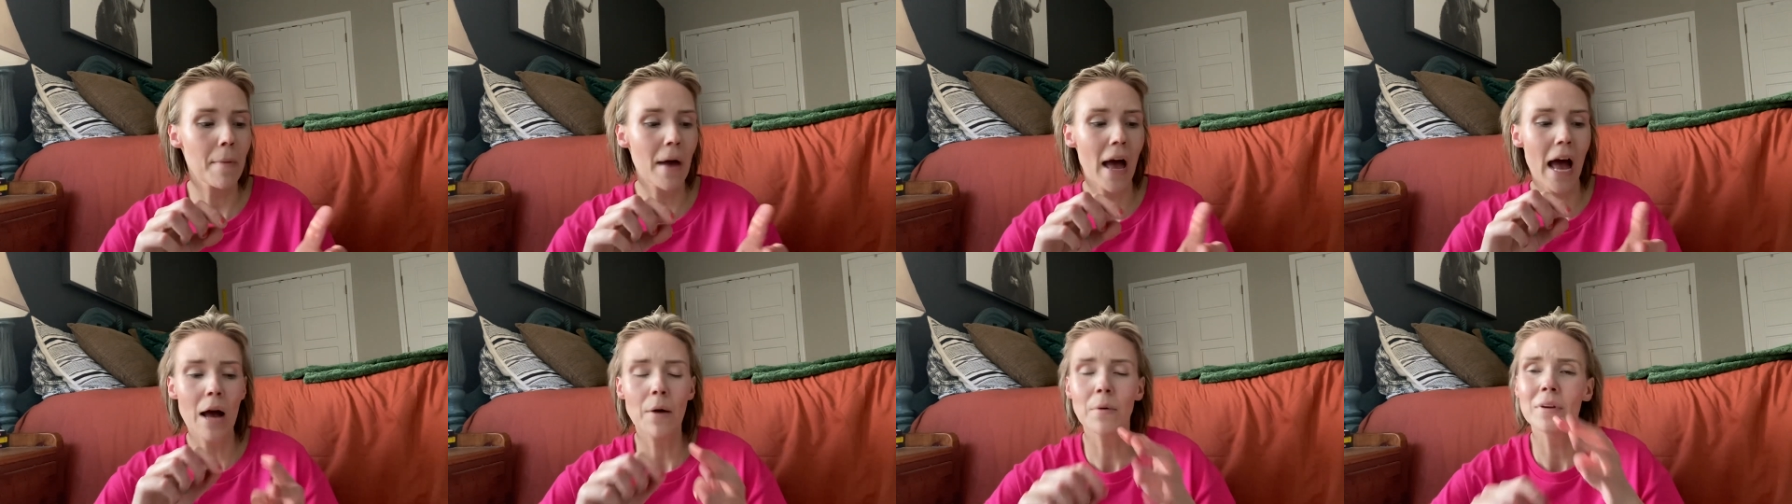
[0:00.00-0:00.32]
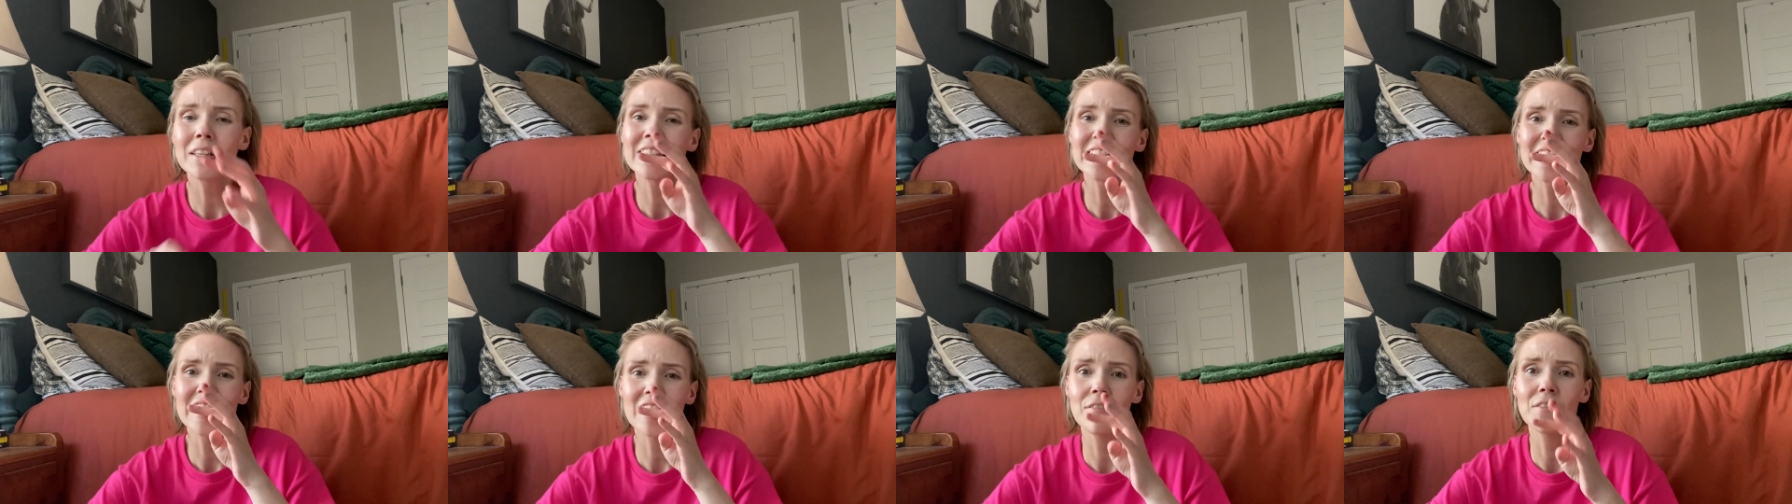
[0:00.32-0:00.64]
I
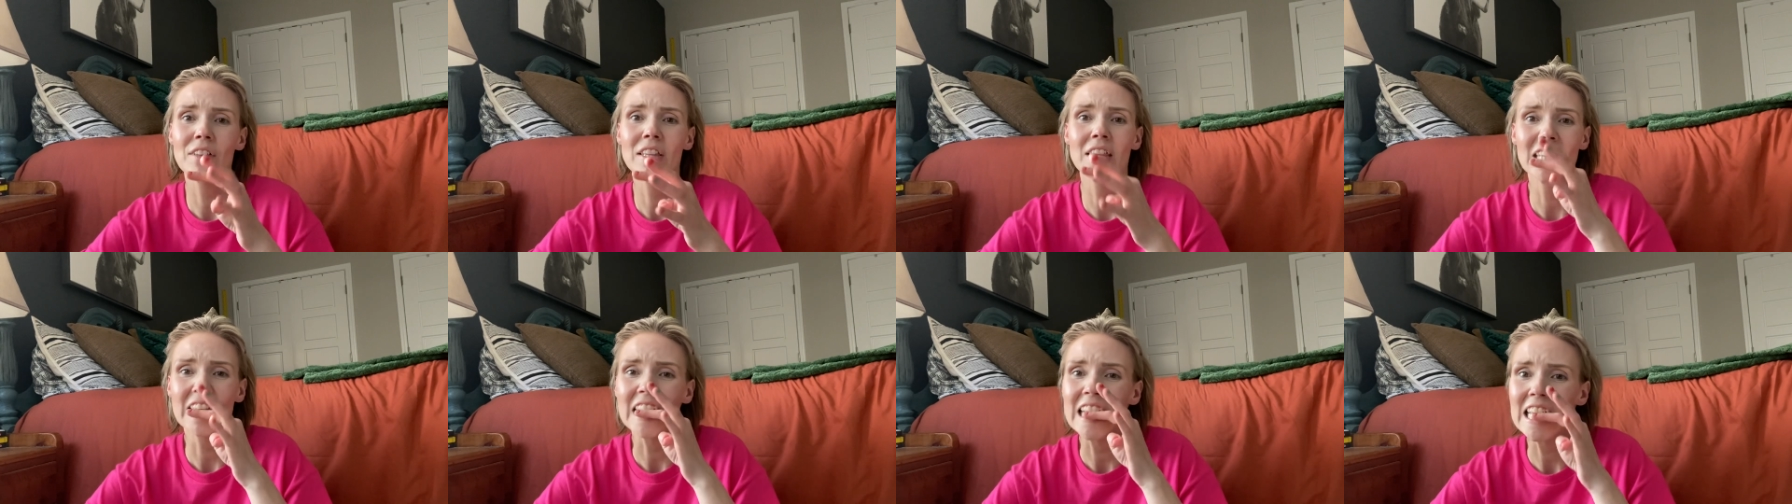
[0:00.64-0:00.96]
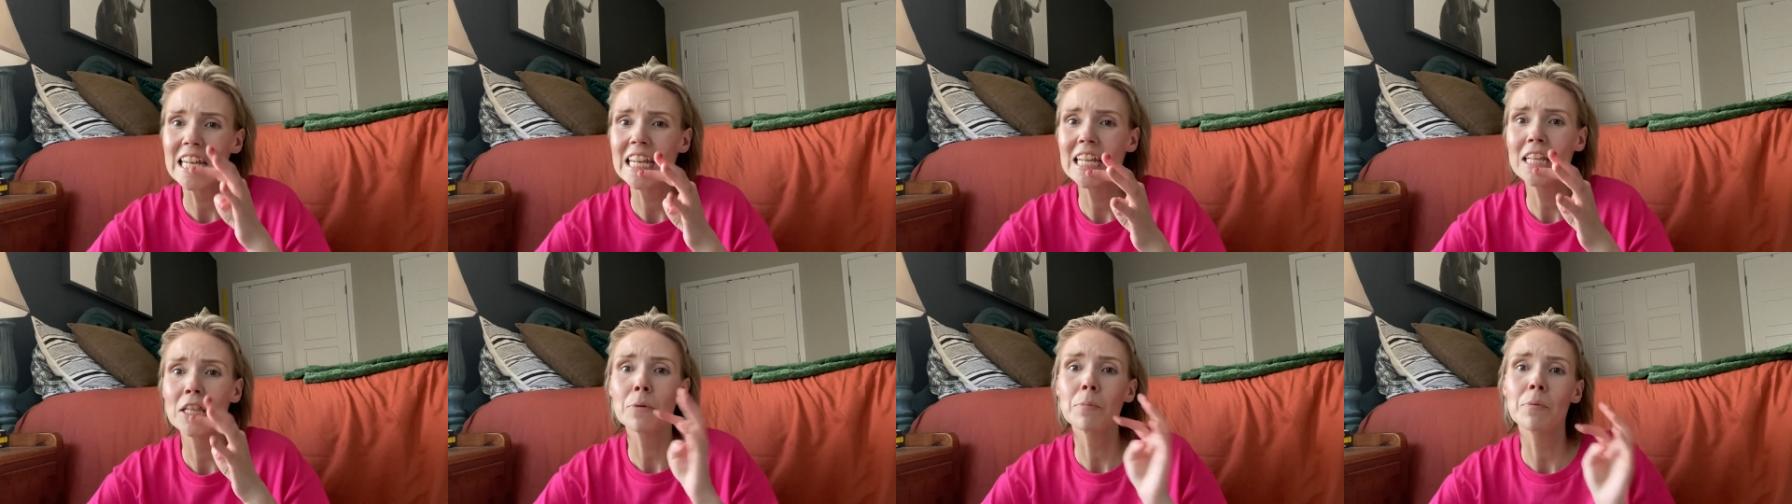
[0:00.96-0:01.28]
was even
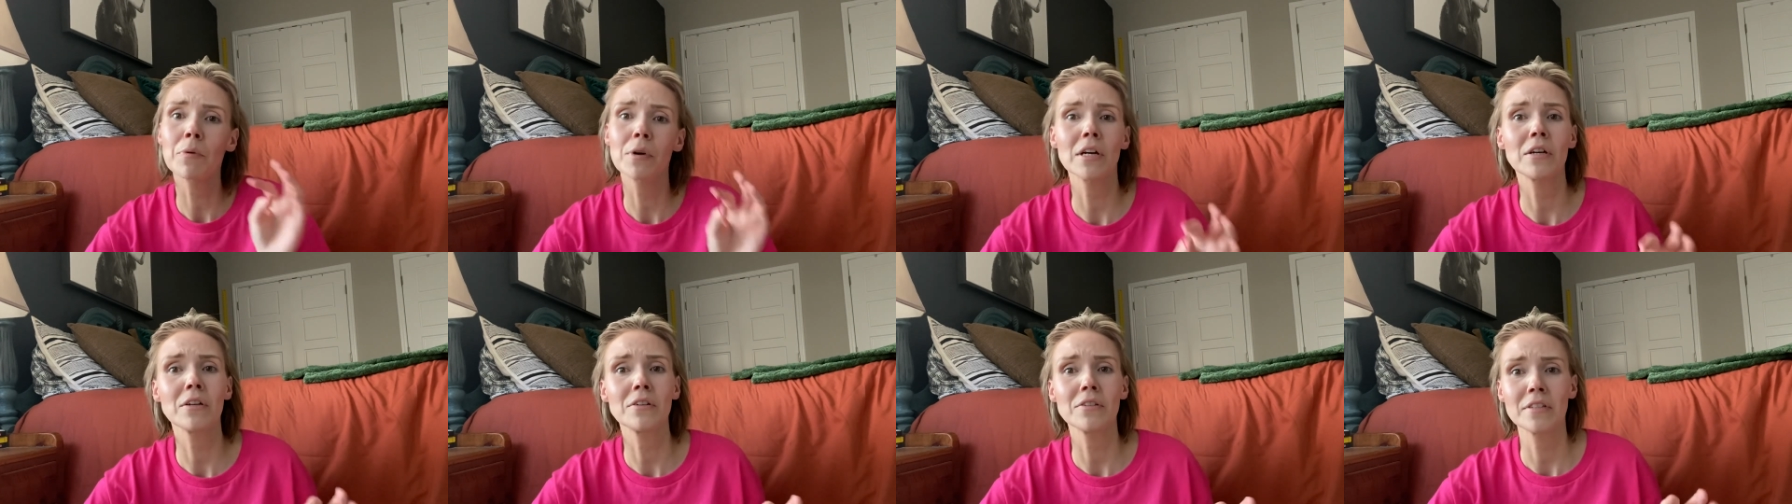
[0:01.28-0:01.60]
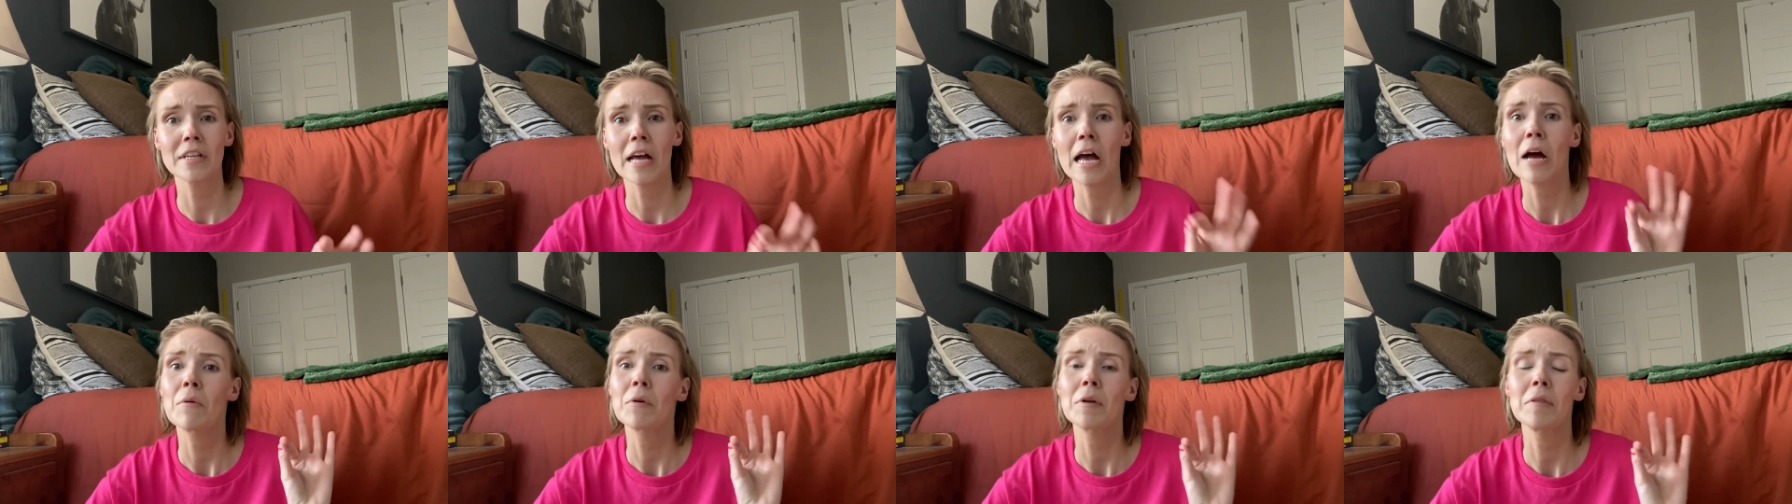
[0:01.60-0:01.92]
getting the prickles
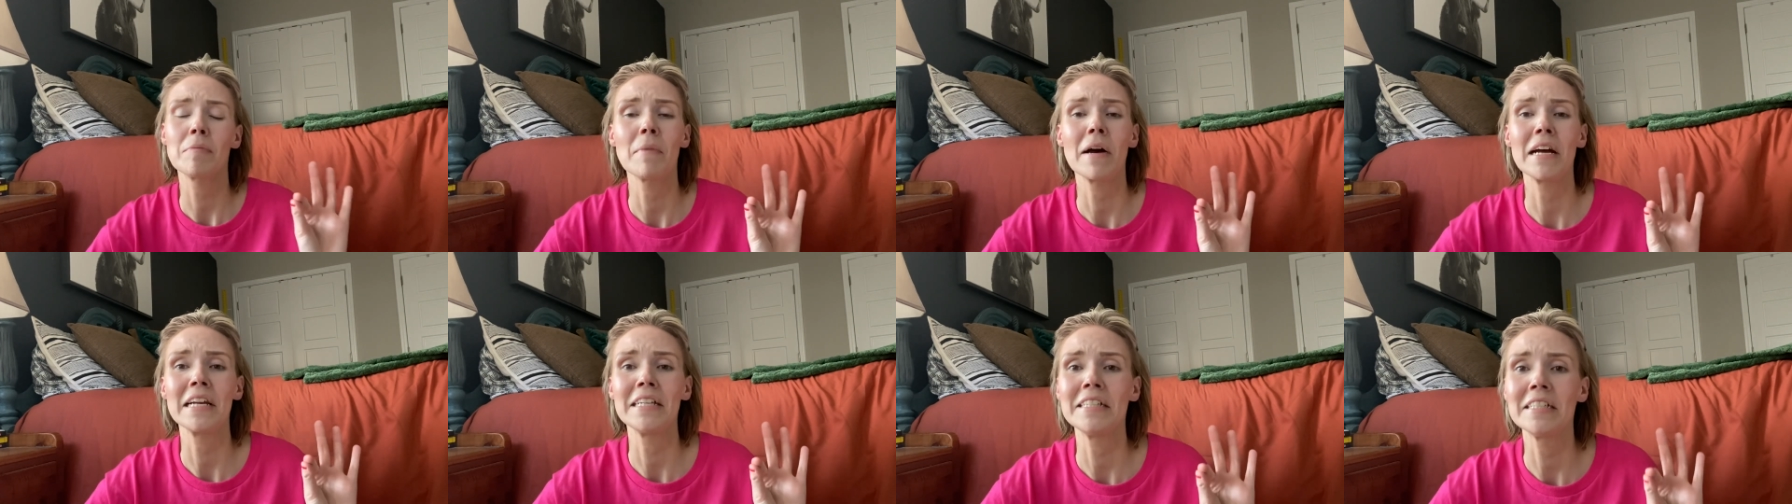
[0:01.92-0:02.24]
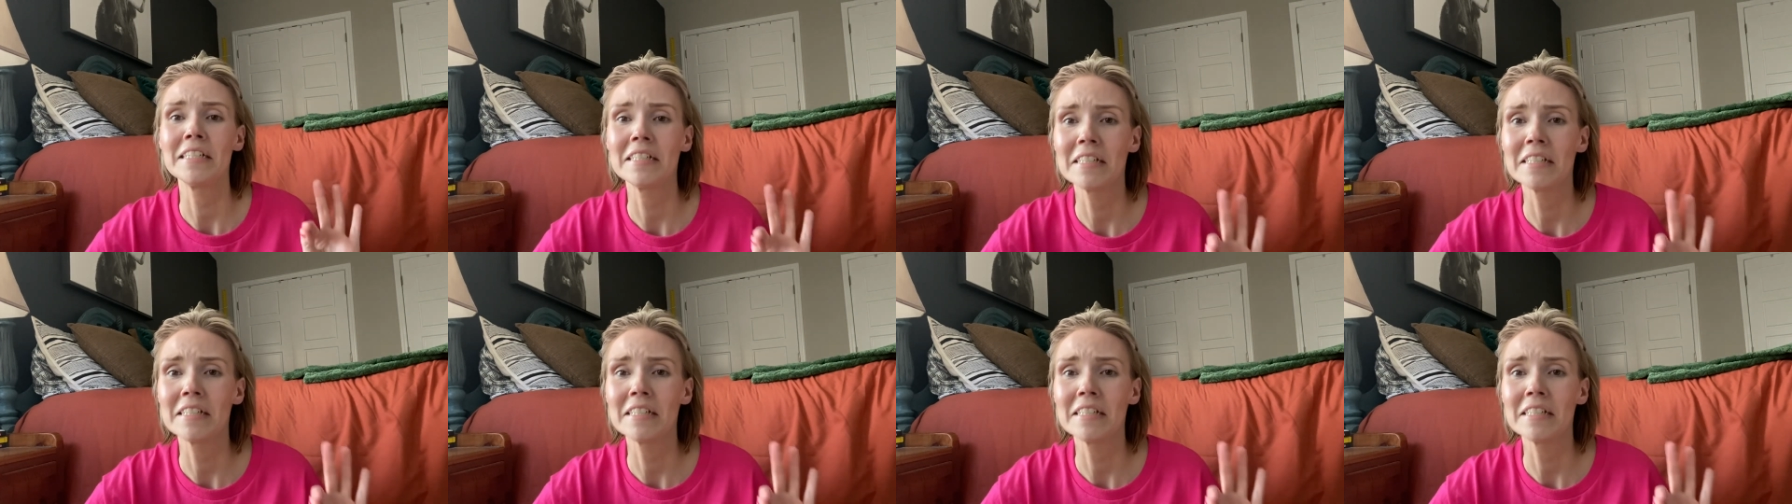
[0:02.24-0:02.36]
out with my